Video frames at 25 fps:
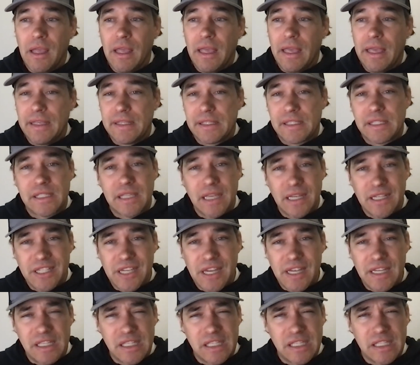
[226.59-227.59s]
is such
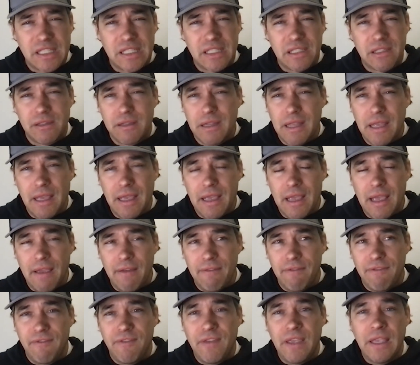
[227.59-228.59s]
a
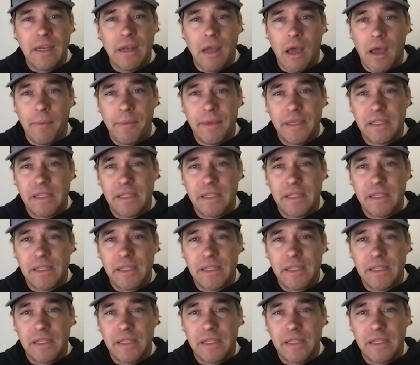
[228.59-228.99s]
phenom.